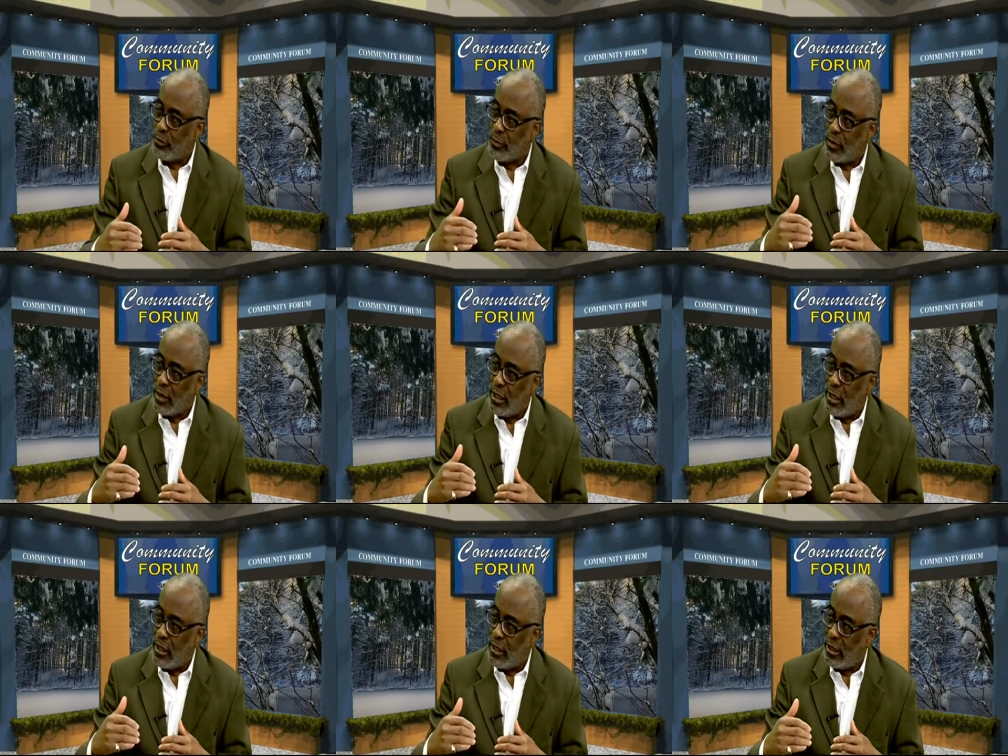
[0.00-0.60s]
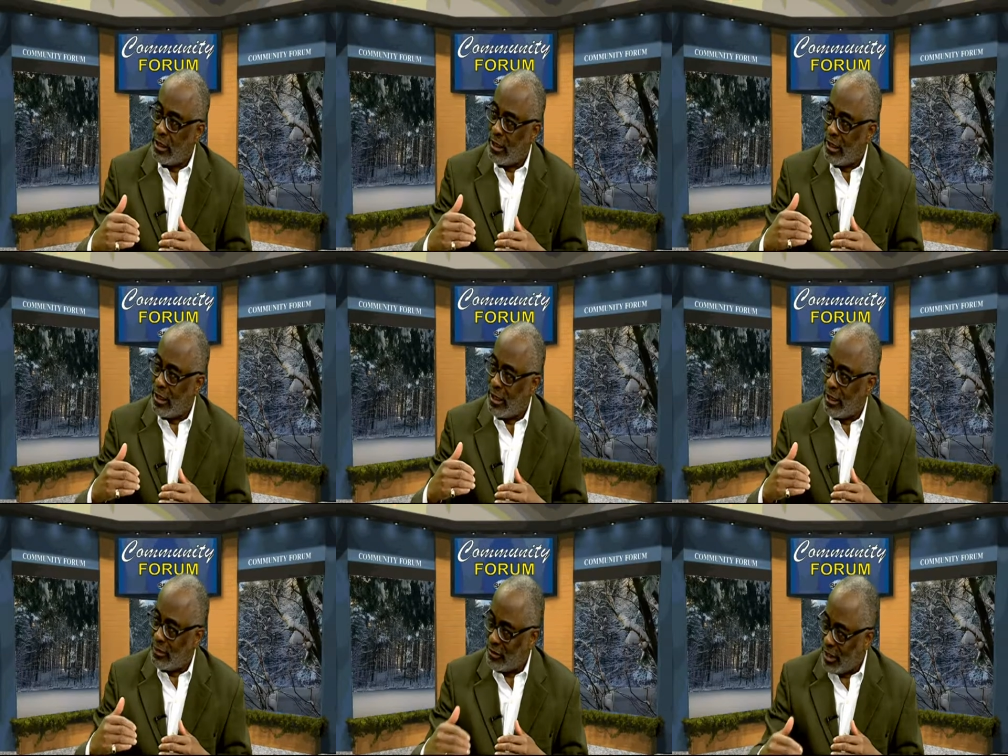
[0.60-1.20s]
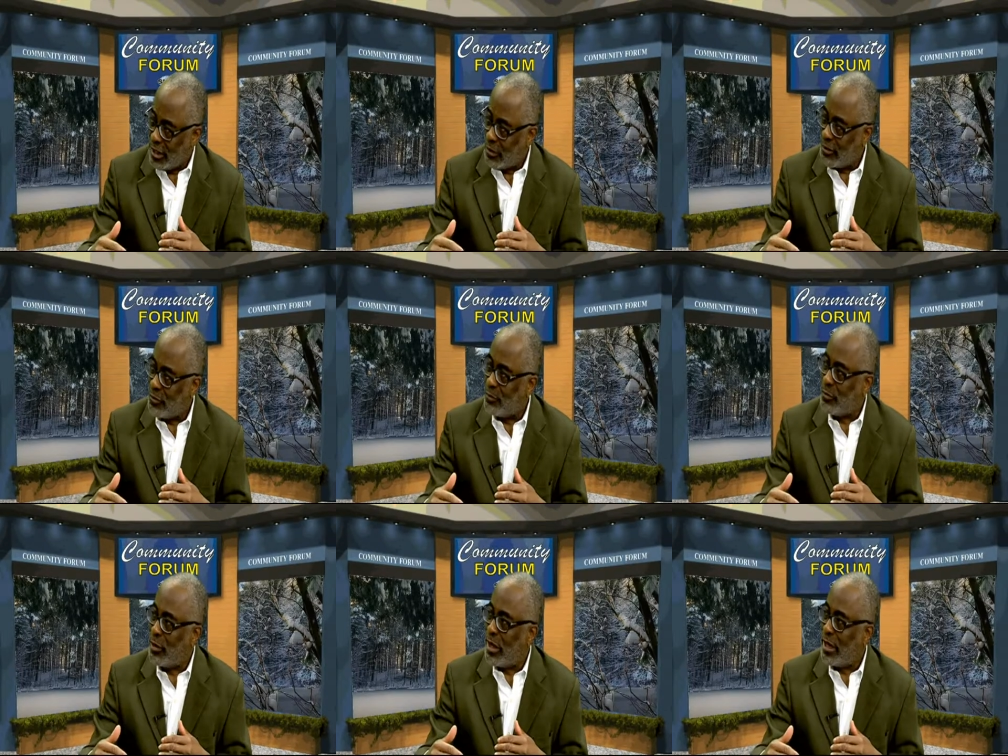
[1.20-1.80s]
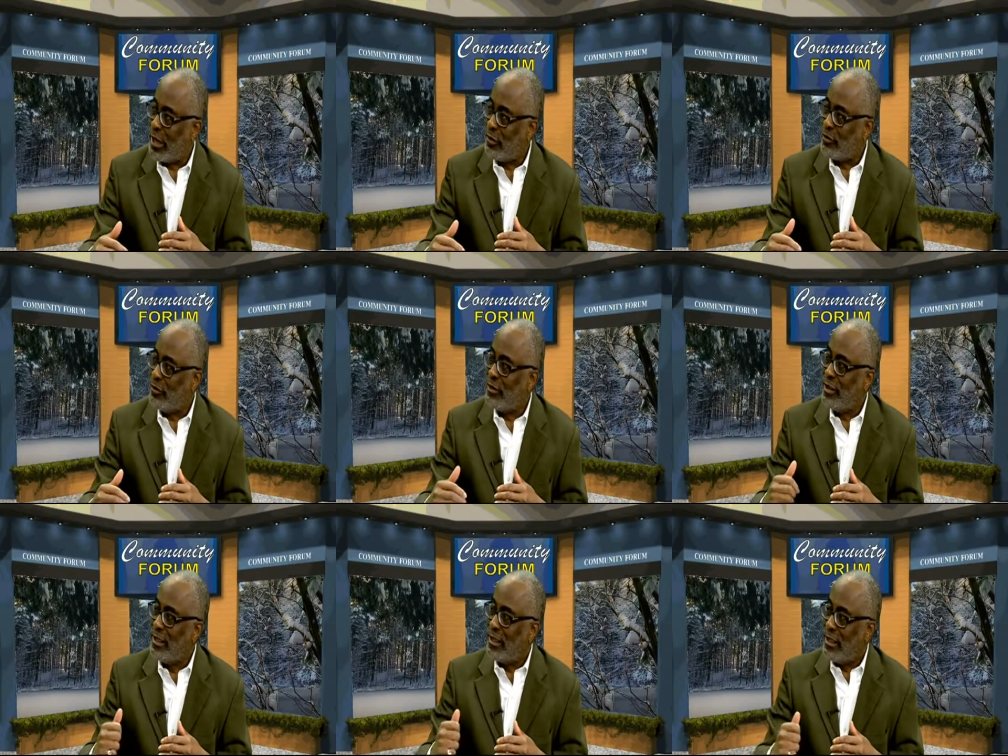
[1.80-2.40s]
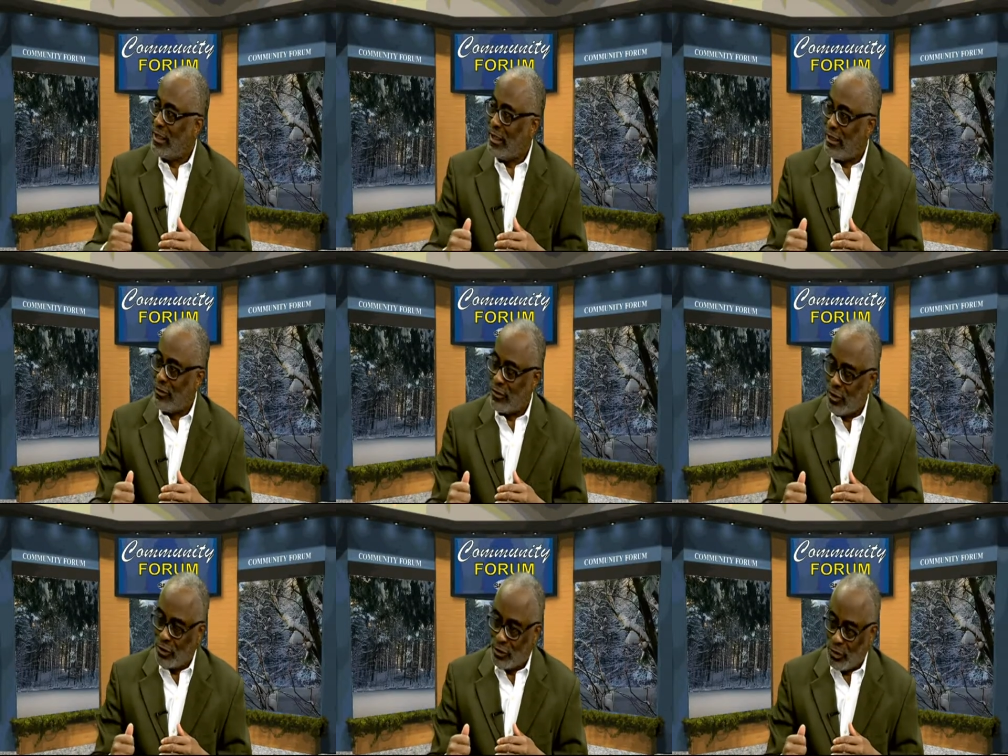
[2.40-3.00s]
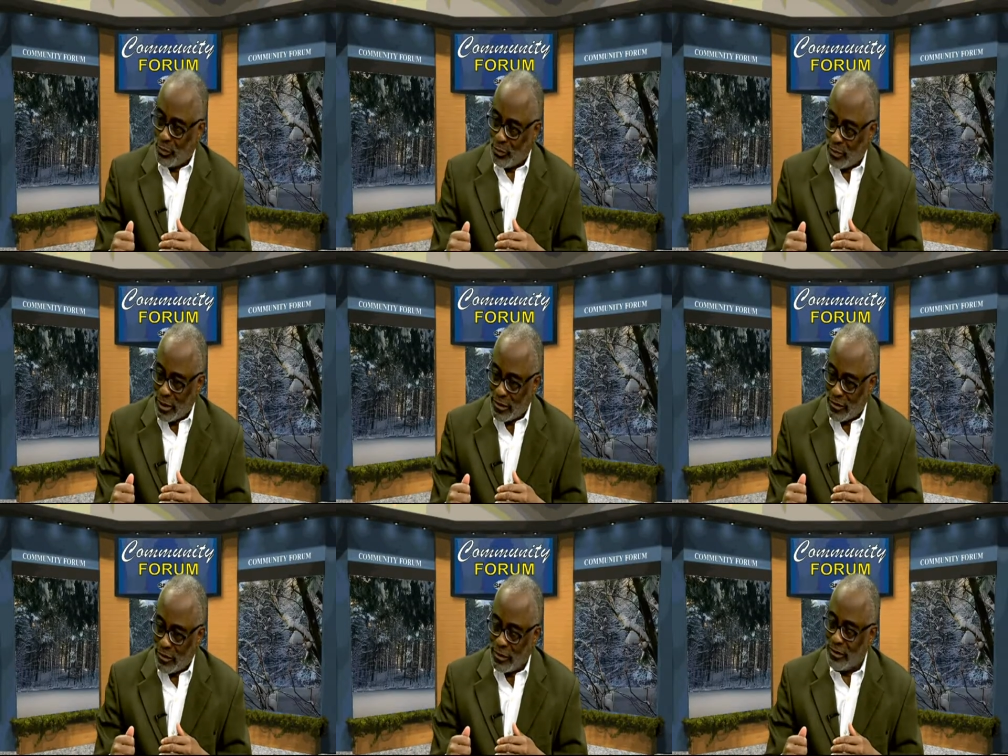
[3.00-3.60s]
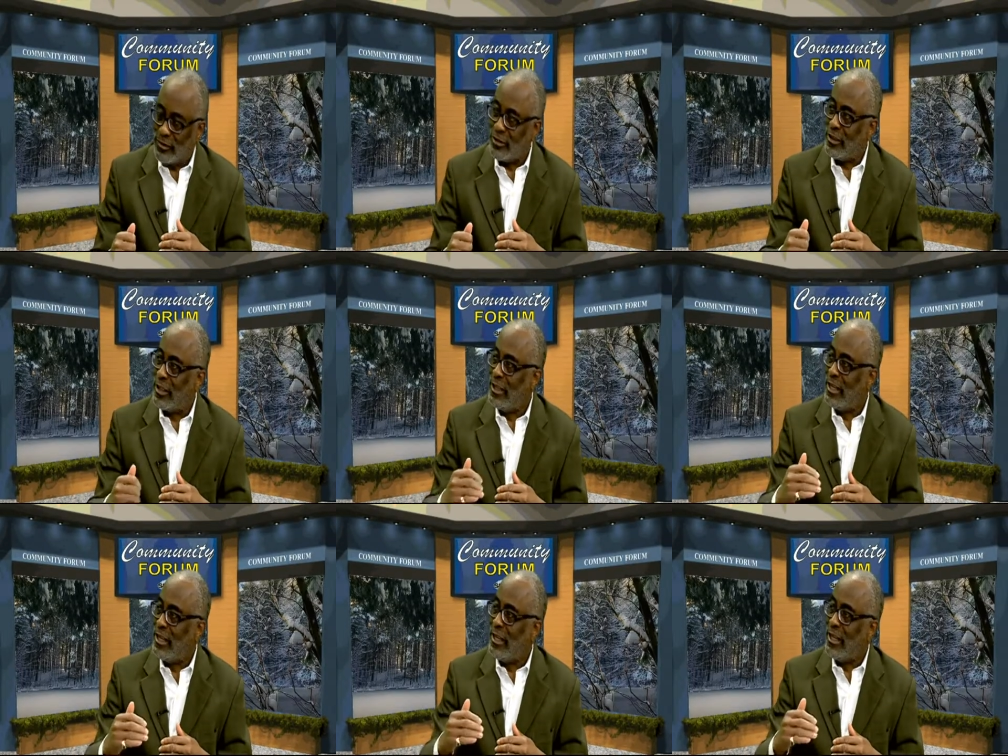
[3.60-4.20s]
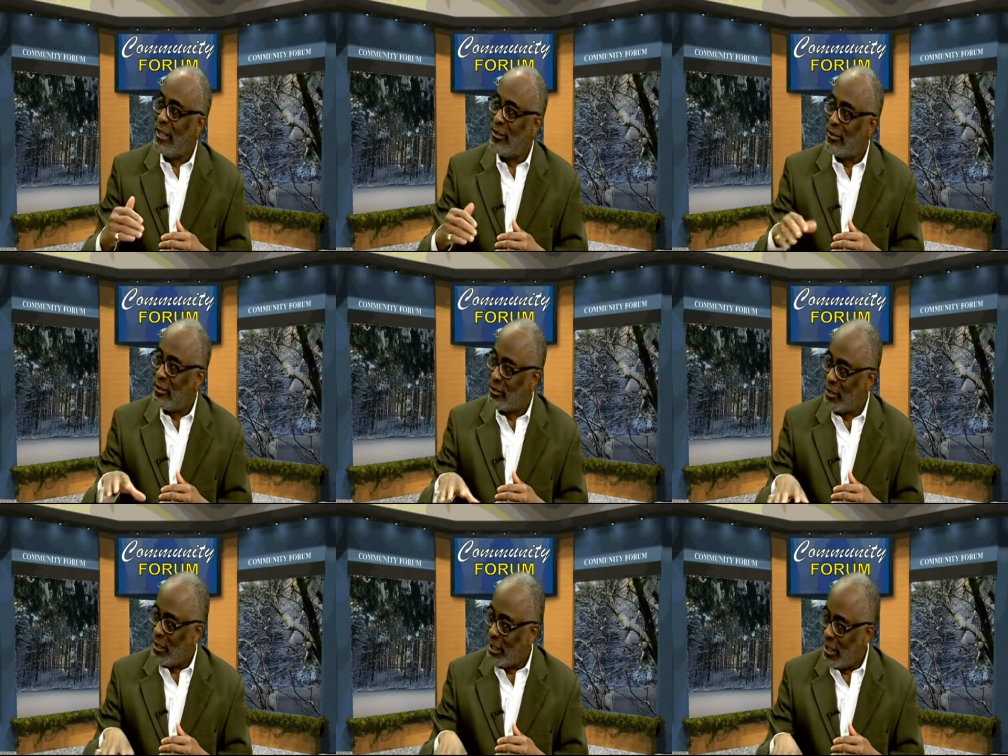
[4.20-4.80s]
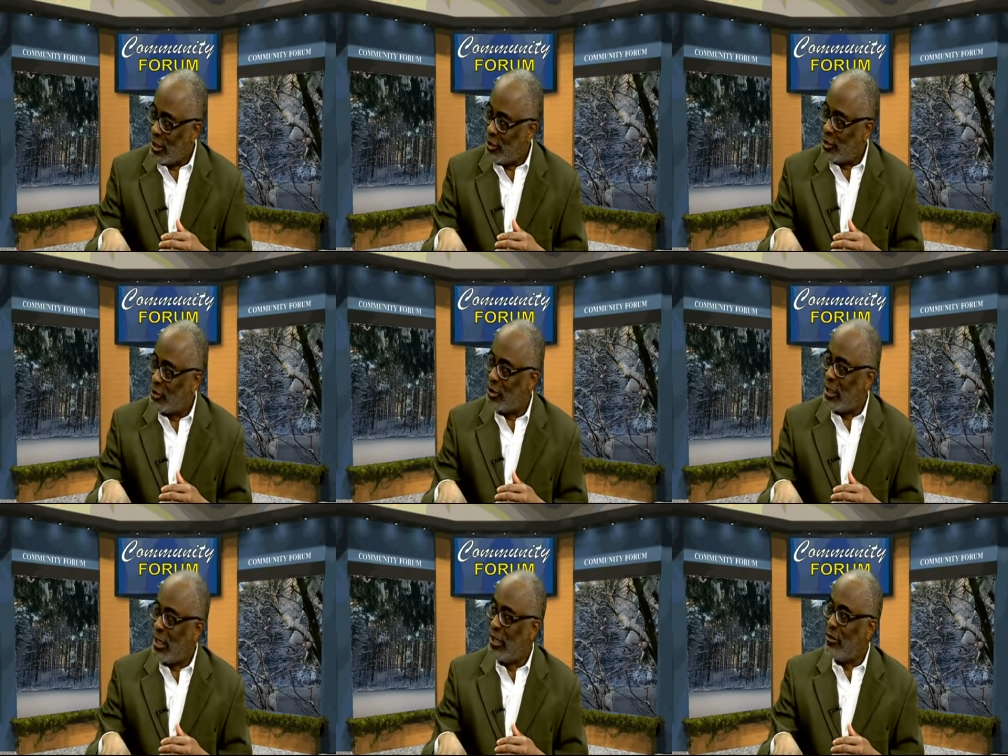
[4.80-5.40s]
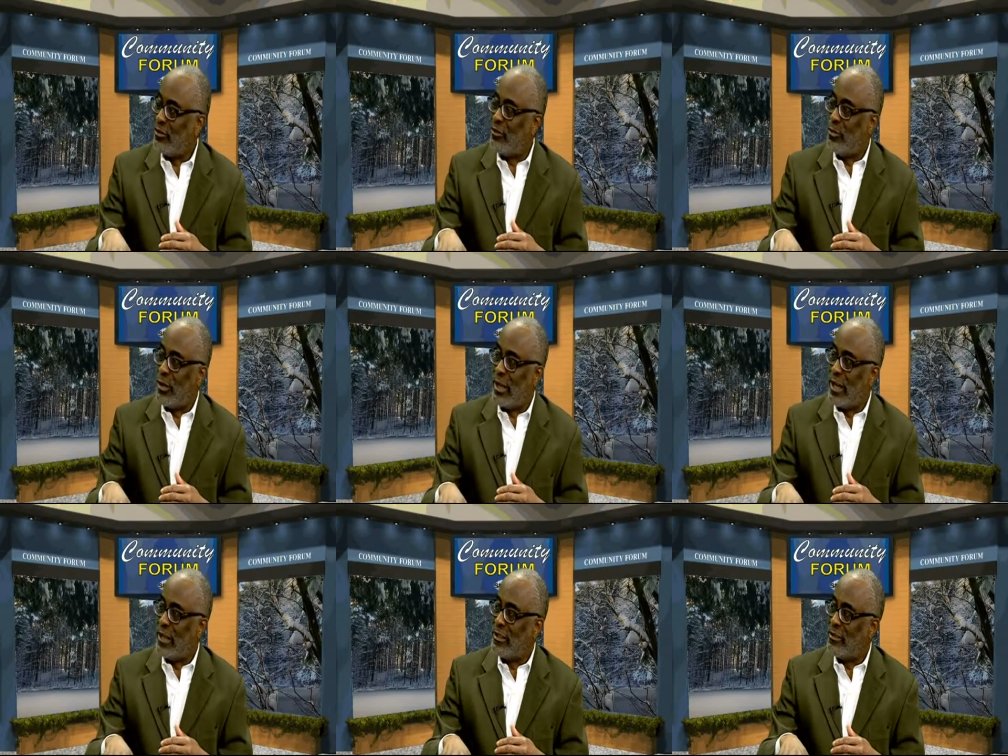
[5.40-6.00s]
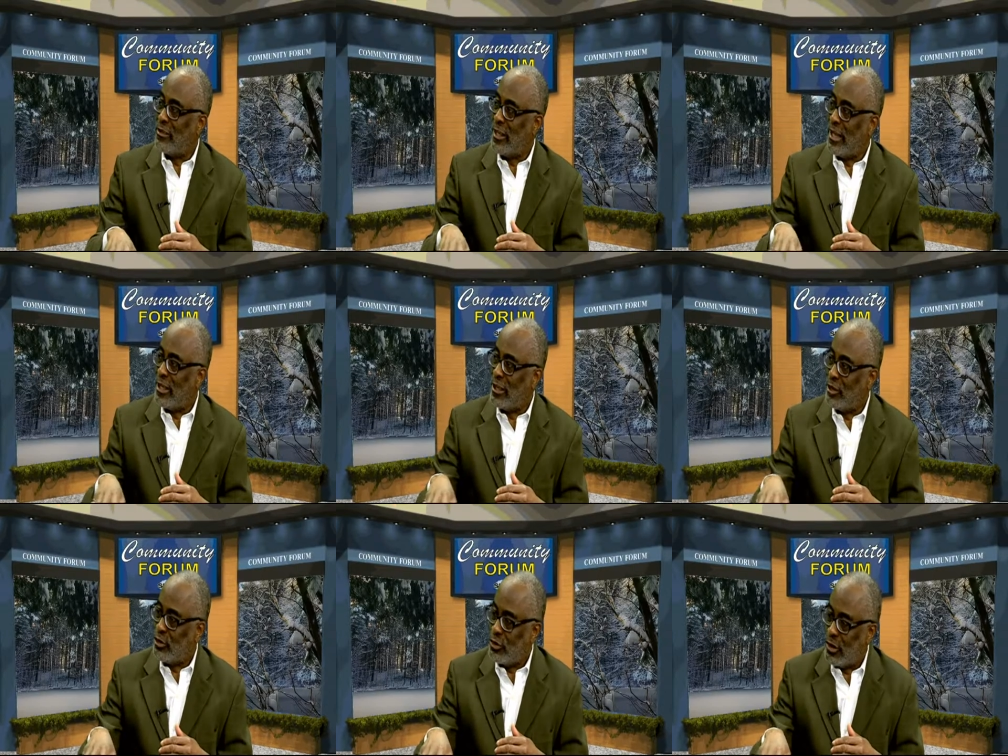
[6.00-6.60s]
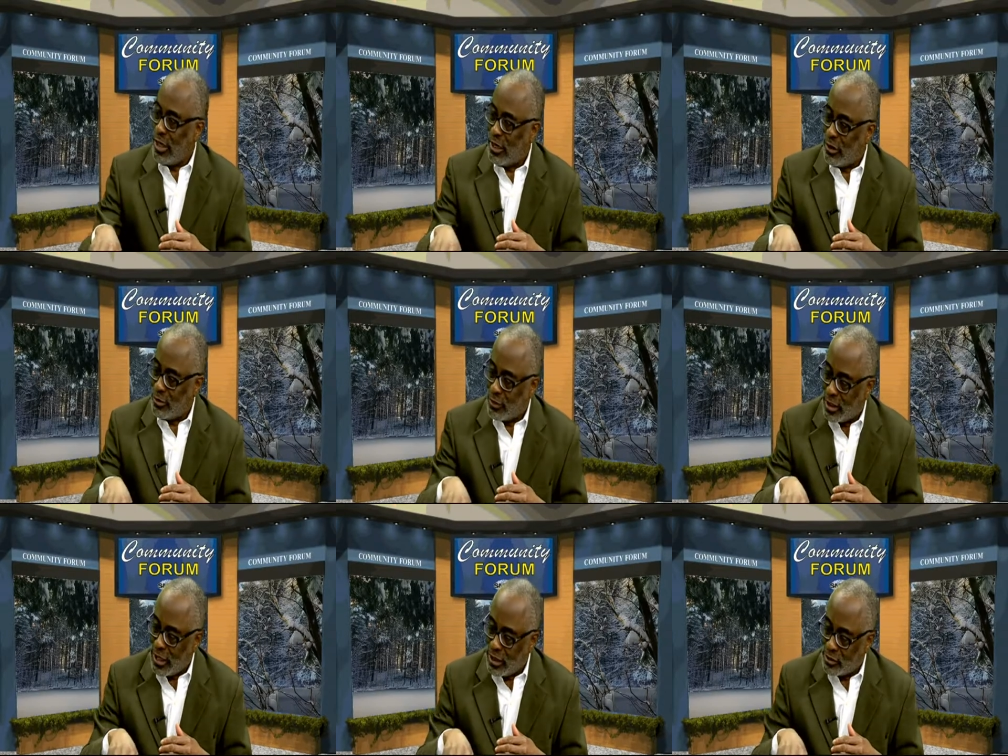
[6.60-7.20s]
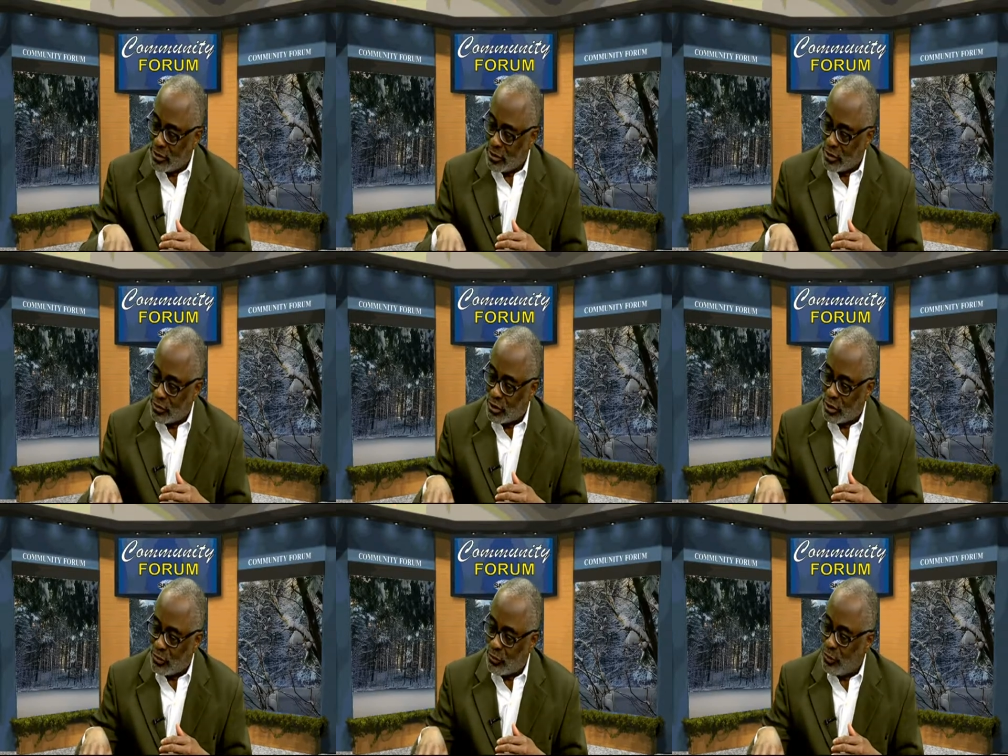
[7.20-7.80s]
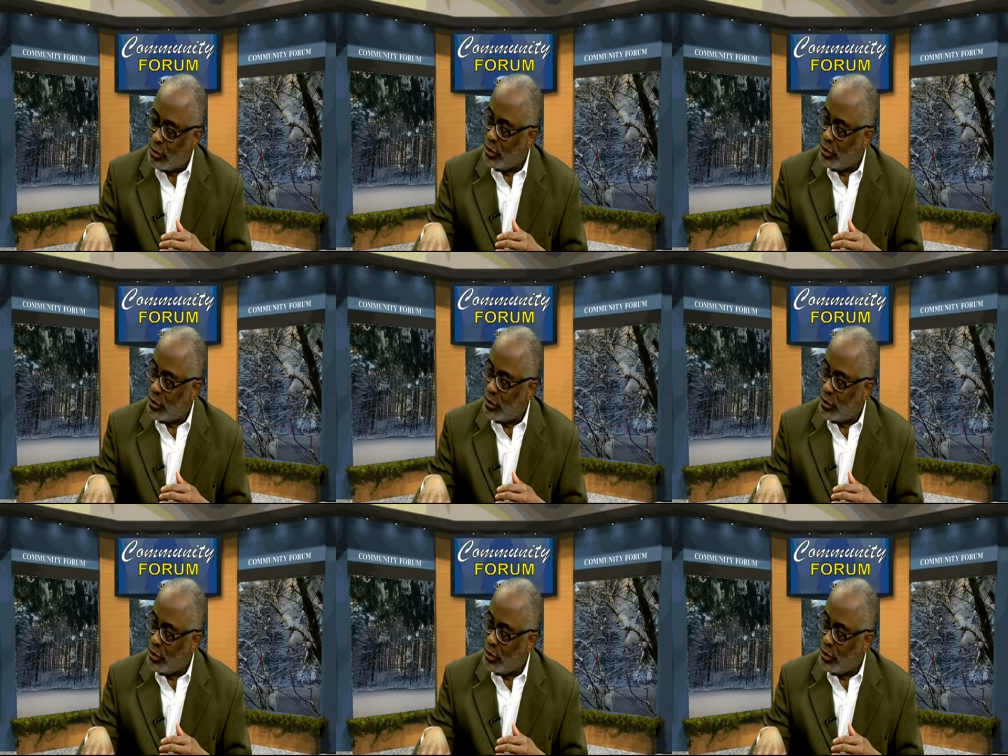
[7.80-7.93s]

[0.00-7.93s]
in the executive branch, in terms of the presidency, in terms of the legislative branch, and the, and the relationship with the